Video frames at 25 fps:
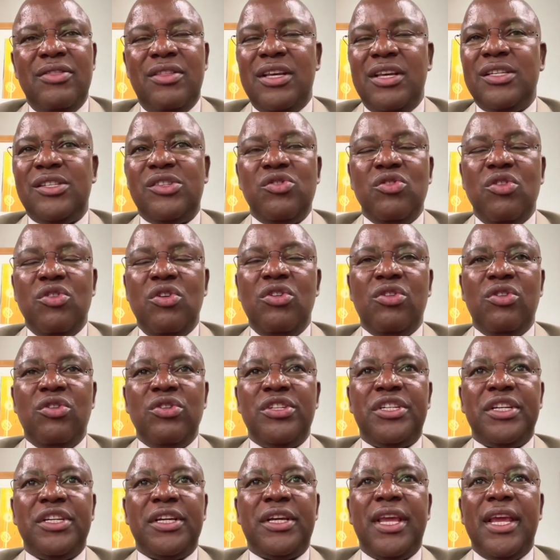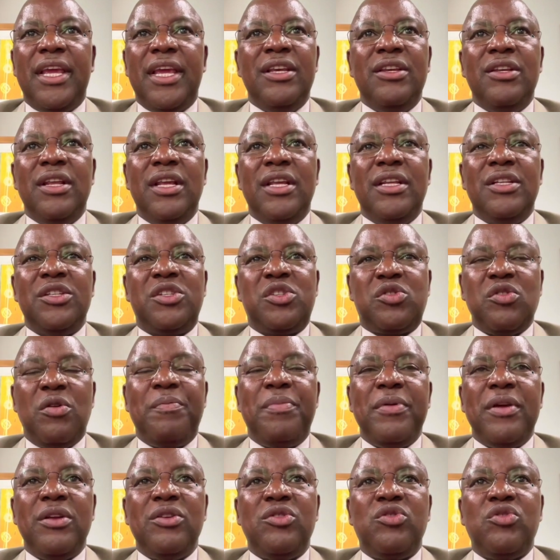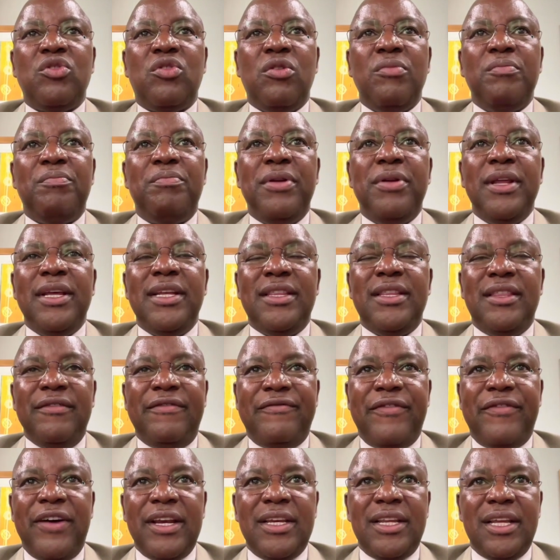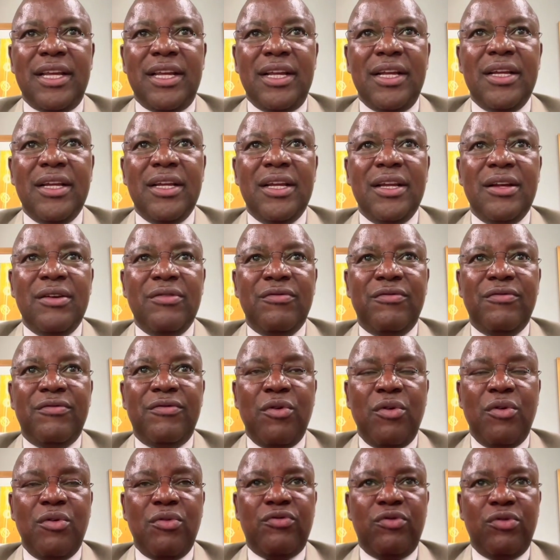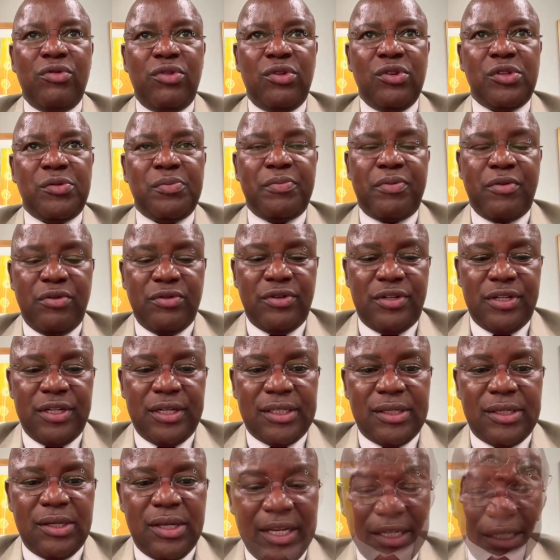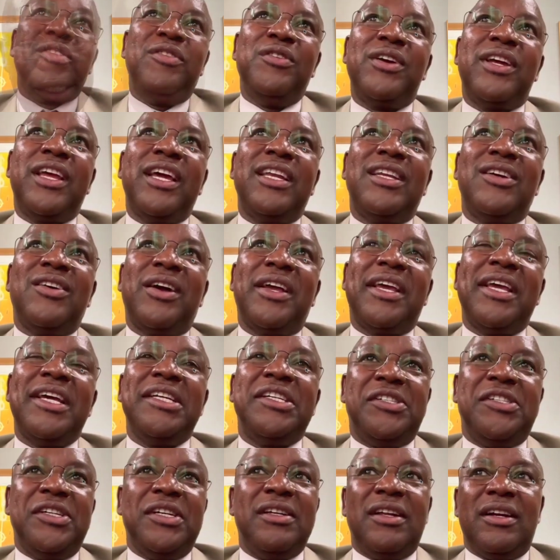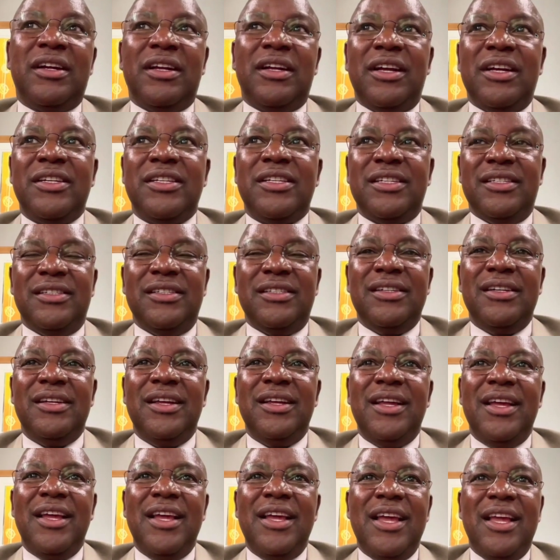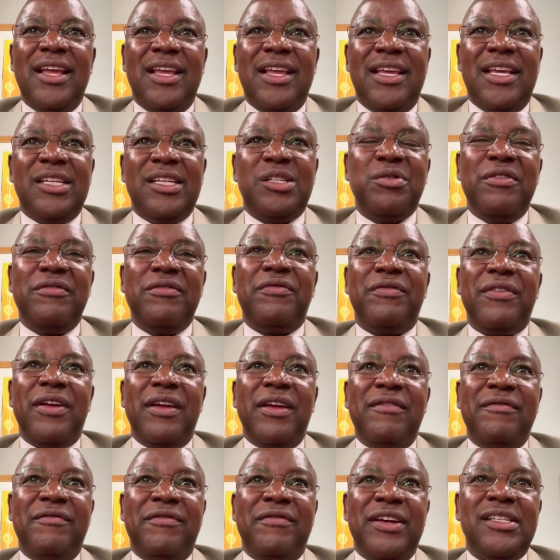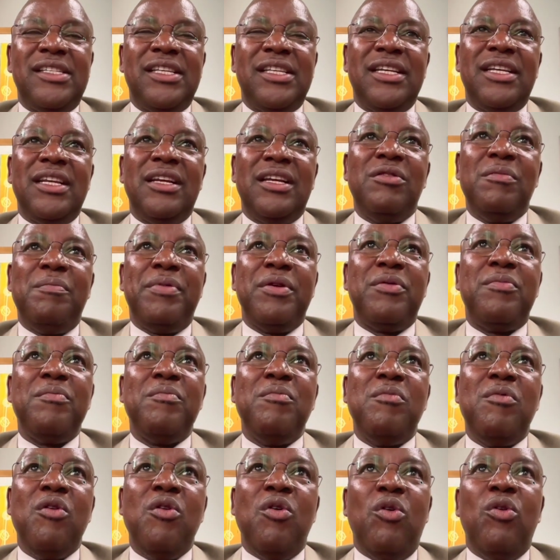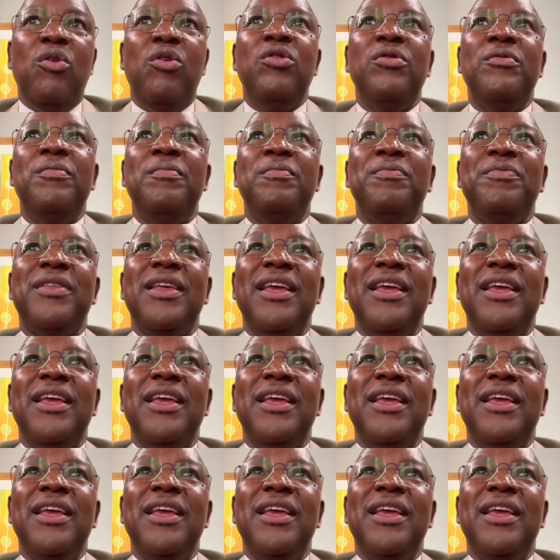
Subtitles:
there is no logic in stopping to complete the funding for those projects. If you look at our cash generation, yes, we've invested a little bit more